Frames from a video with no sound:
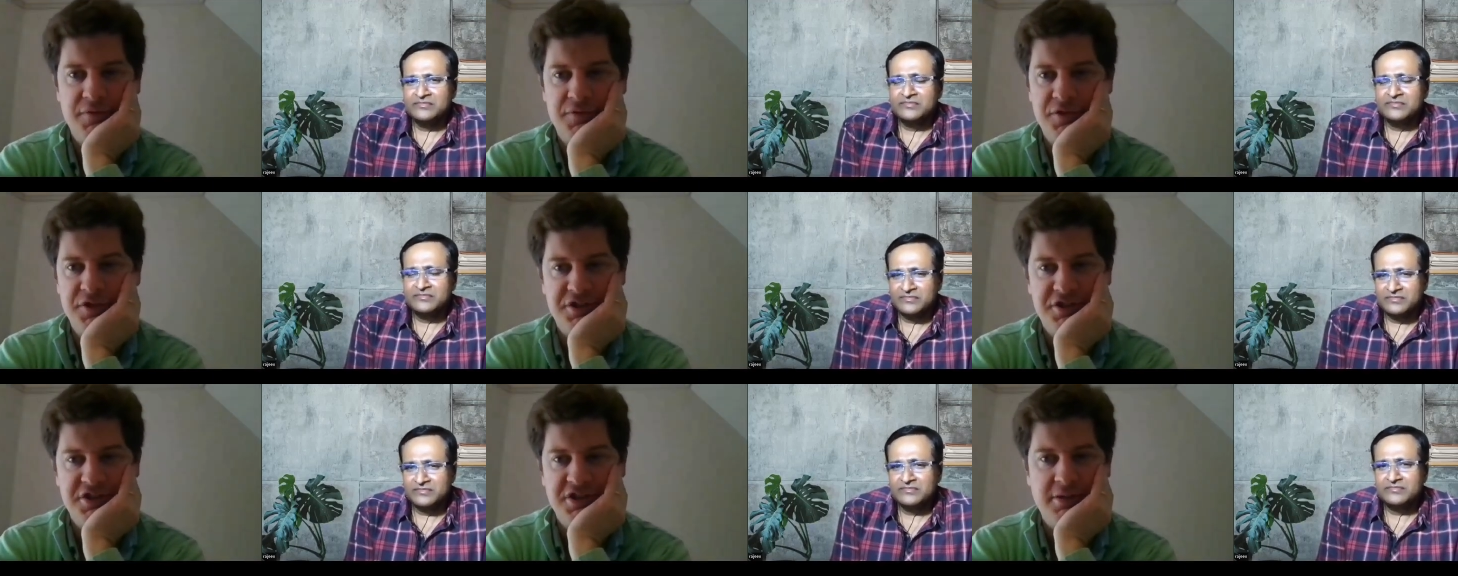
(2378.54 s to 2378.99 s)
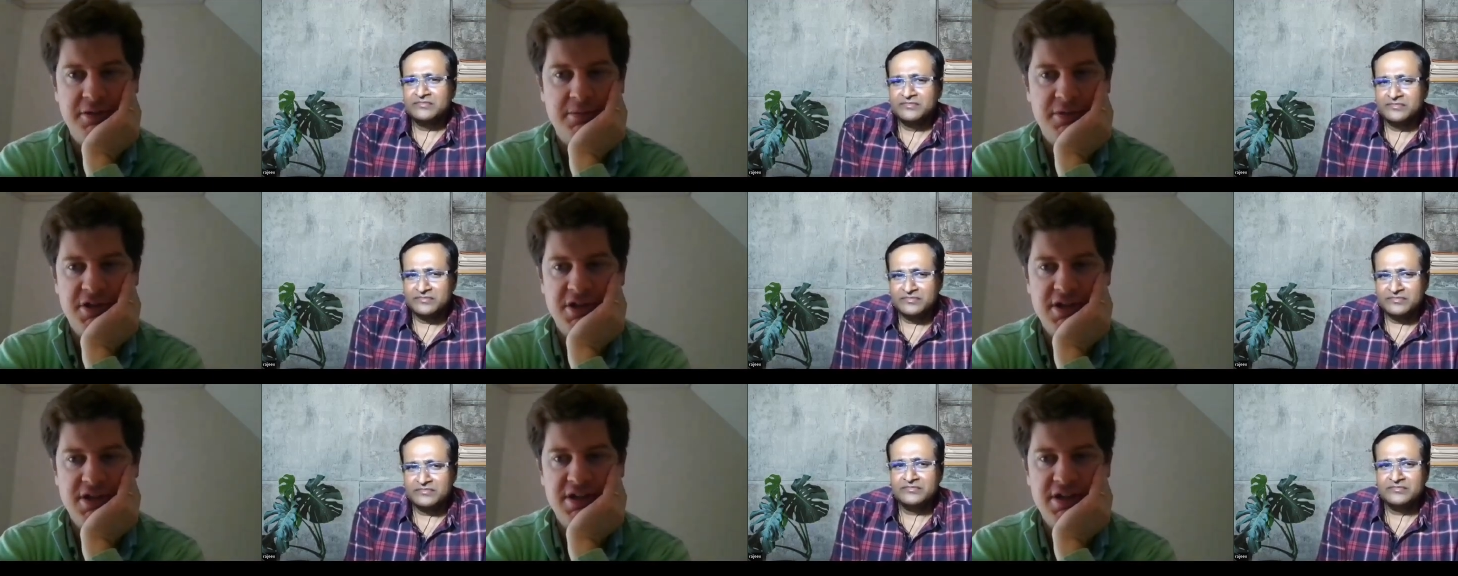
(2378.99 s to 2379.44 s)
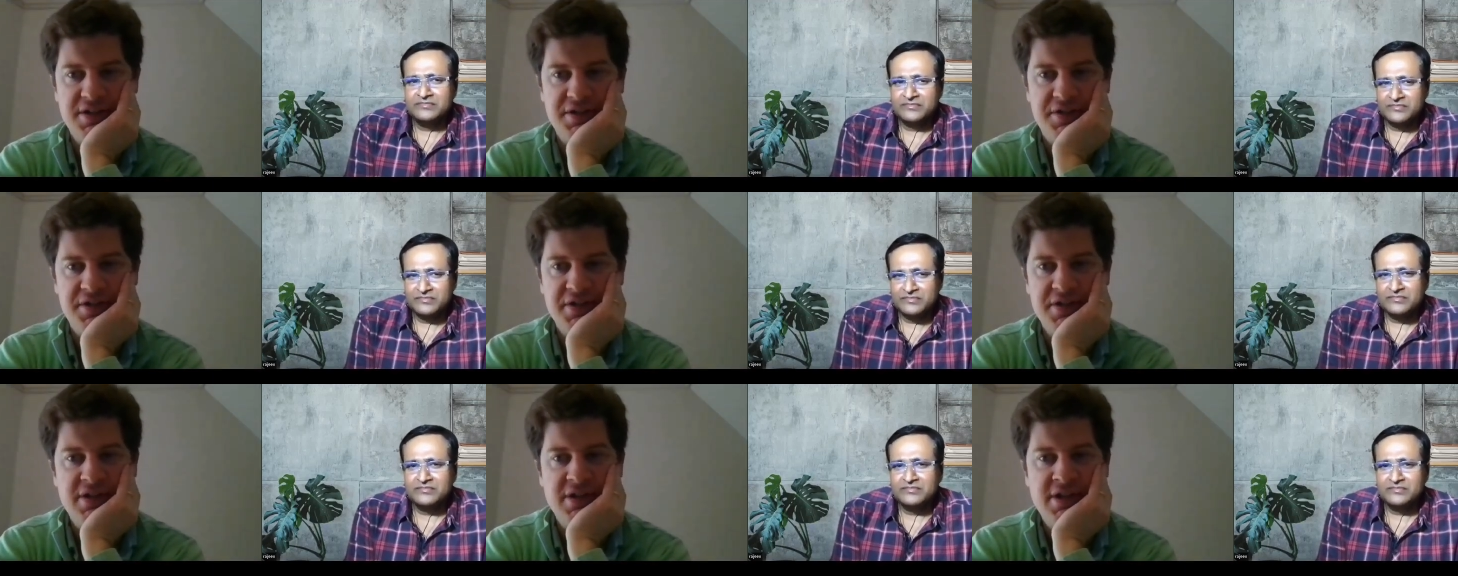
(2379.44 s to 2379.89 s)
Speaker 1: can they inflict on
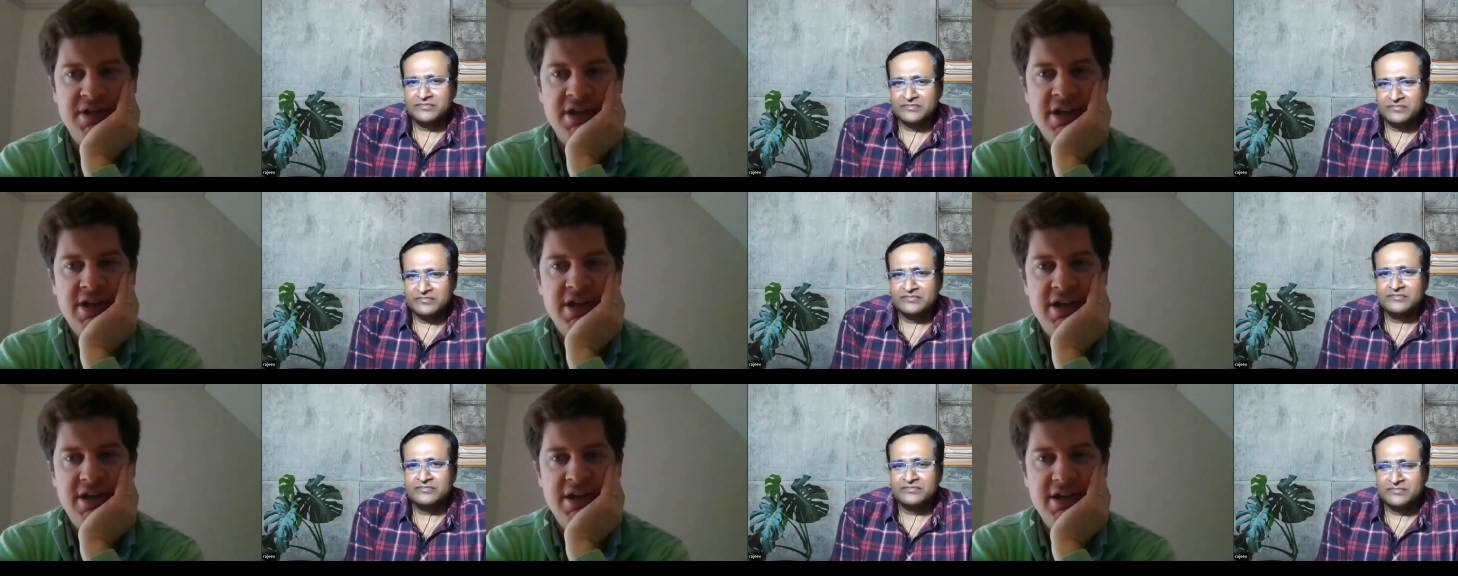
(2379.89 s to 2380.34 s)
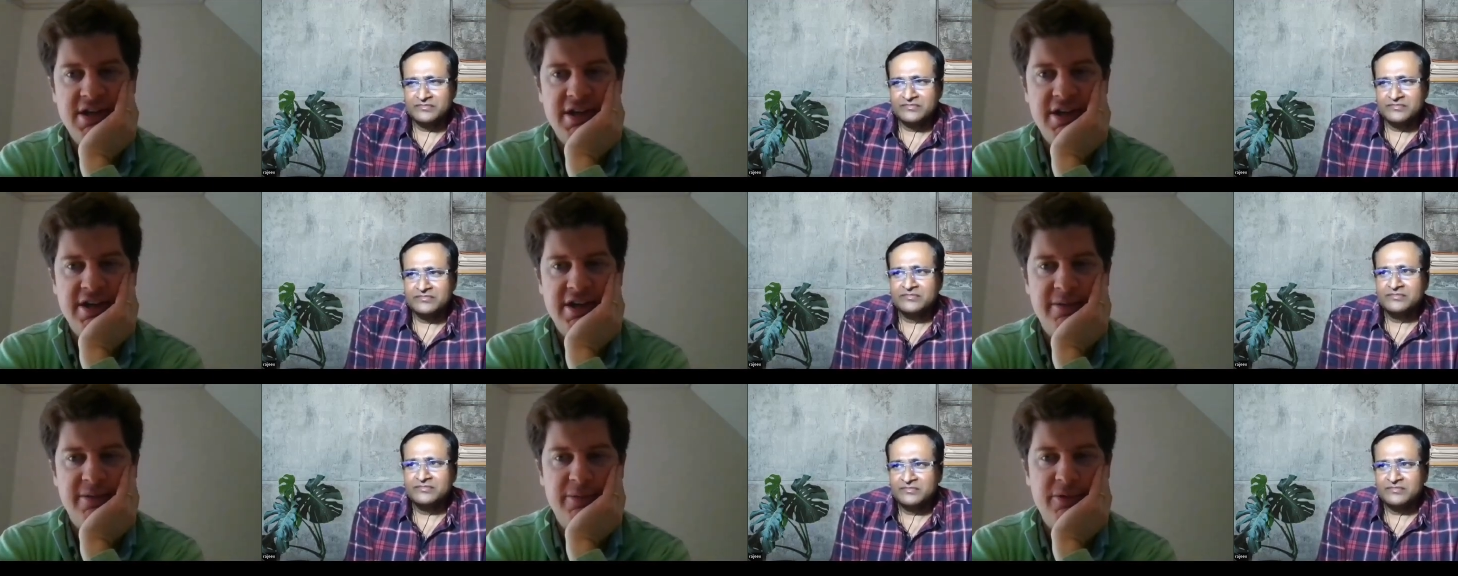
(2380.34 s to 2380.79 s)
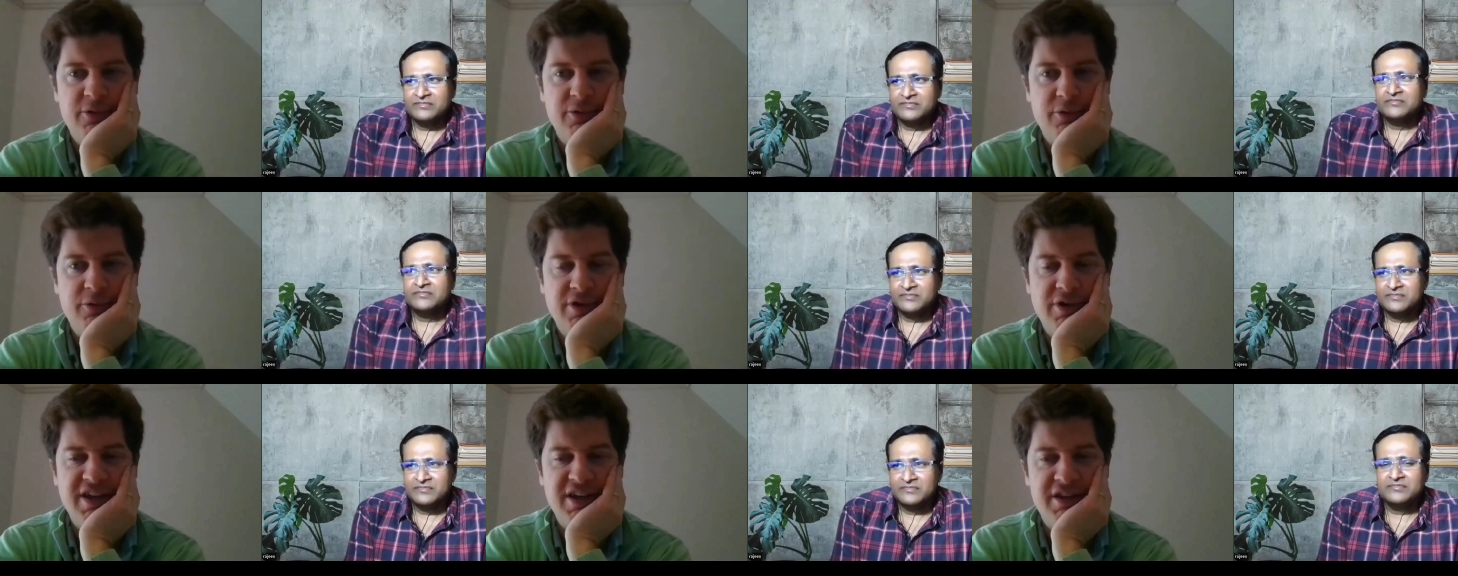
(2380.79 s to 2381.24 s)
markets
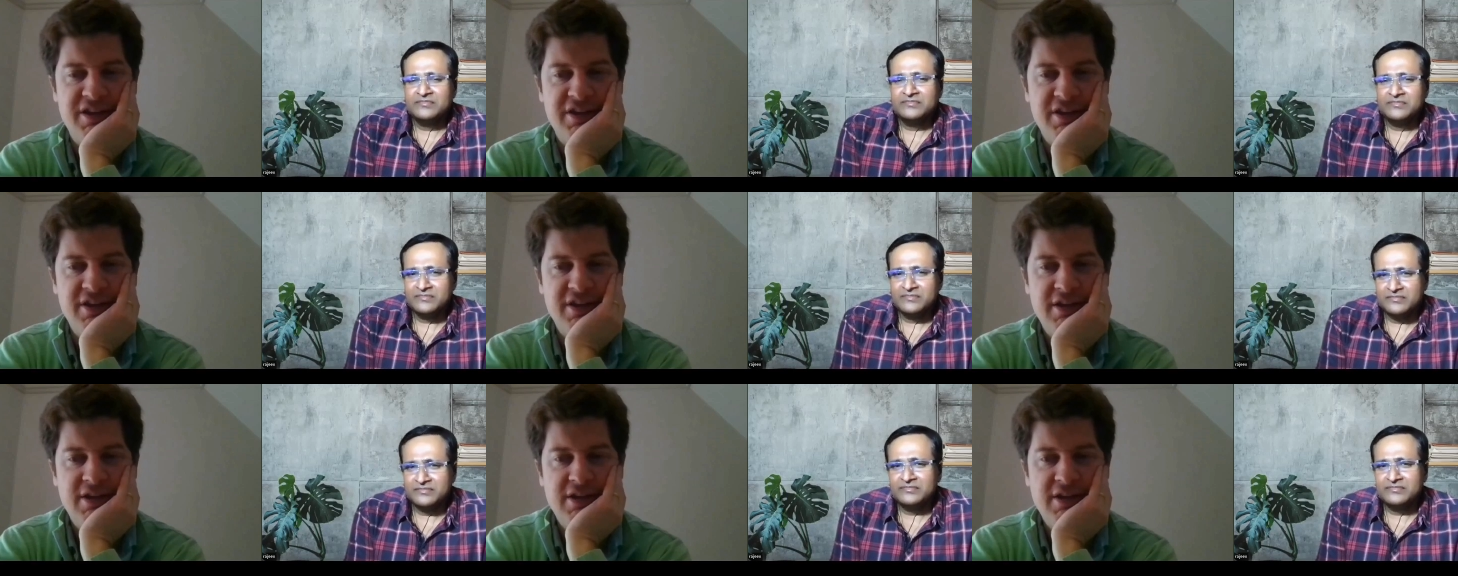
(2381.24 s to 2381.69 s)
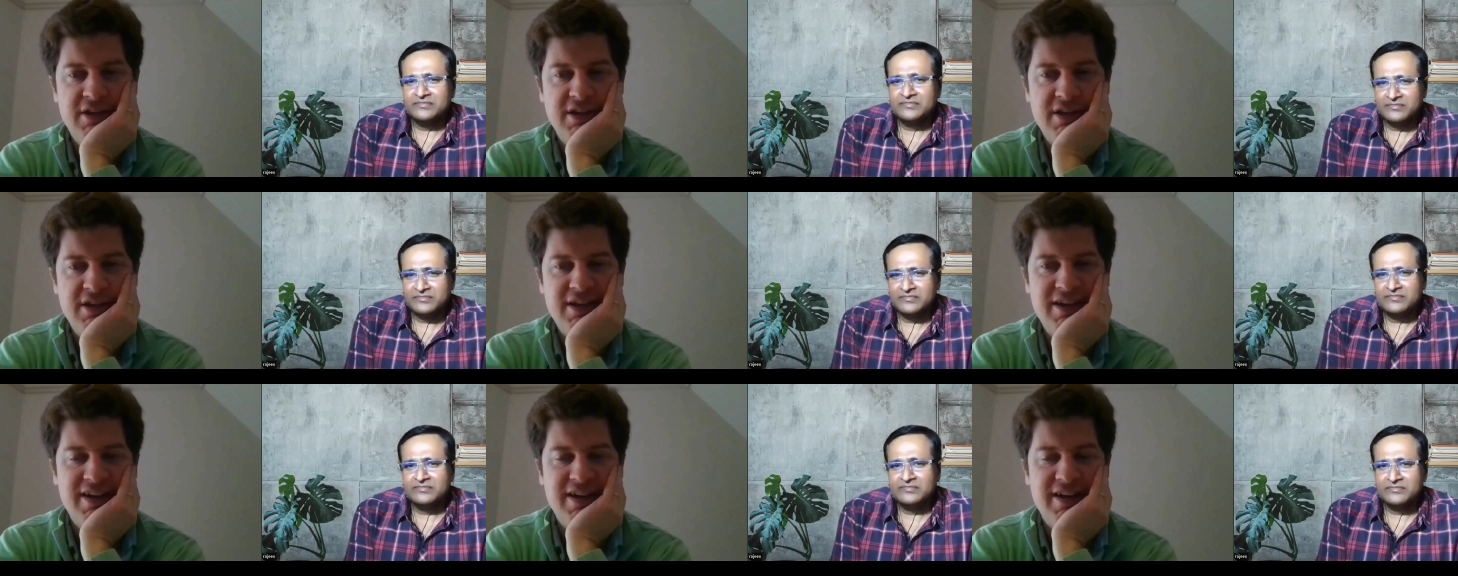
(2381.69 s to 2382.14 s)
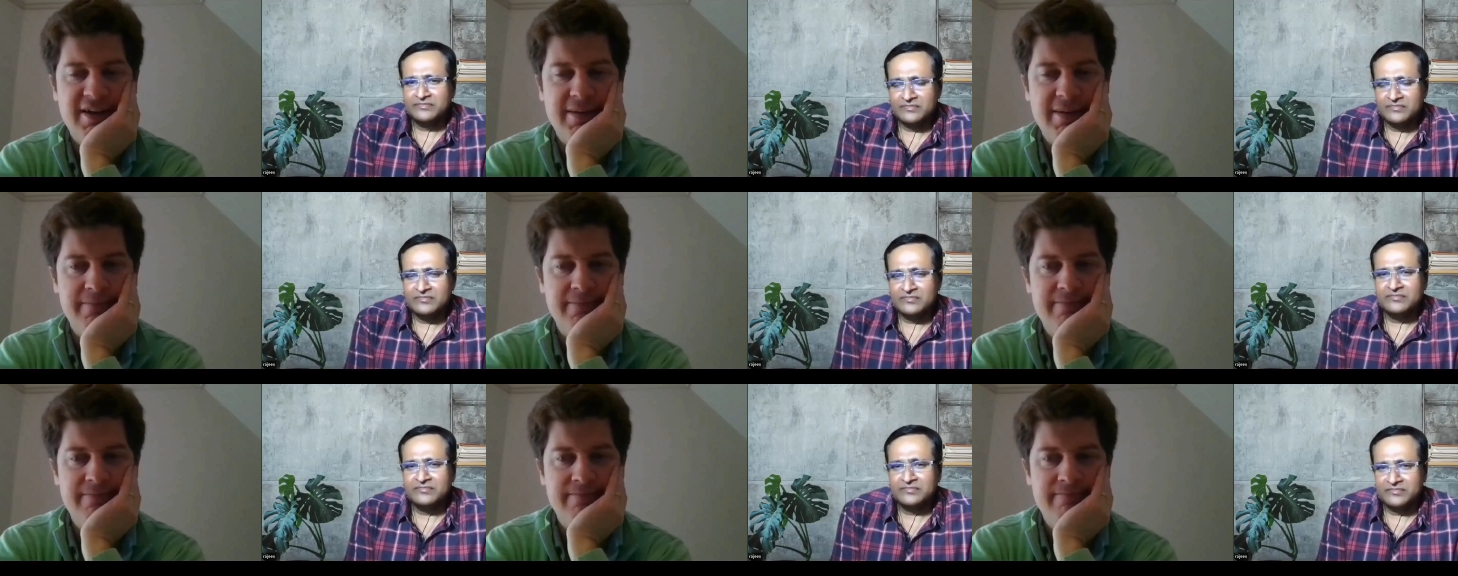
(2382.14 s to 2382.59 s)
um, with
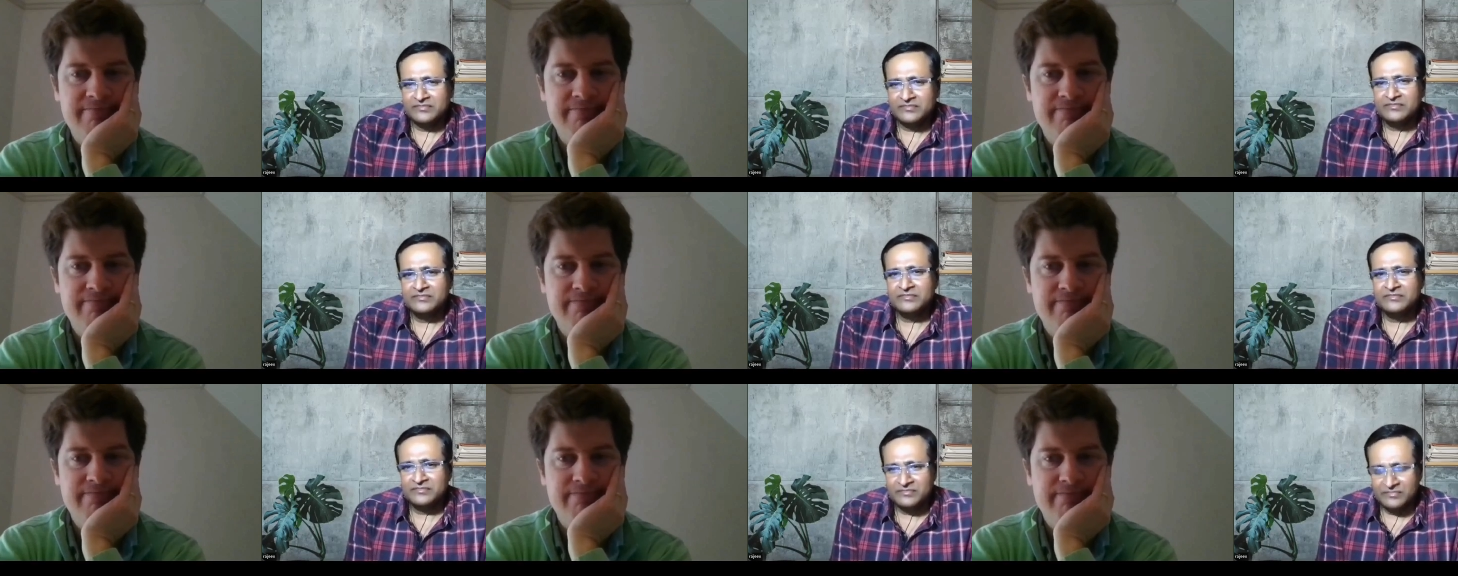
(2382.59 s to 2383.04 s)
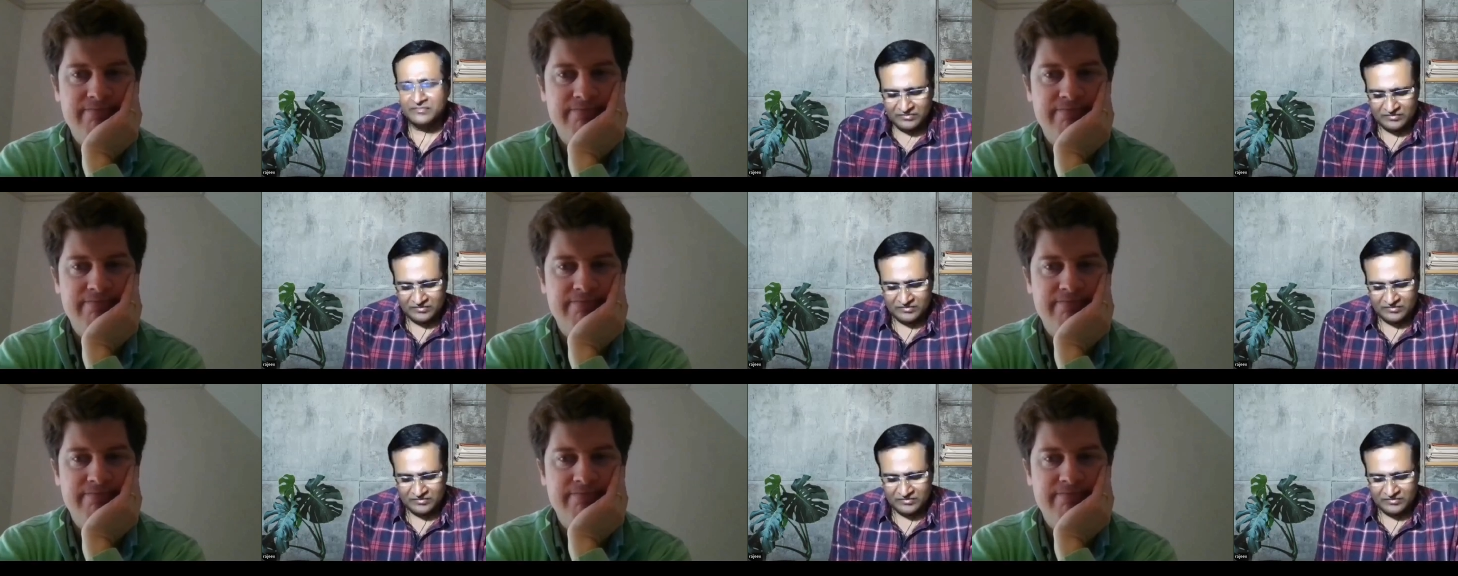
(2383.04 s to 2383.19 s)
um,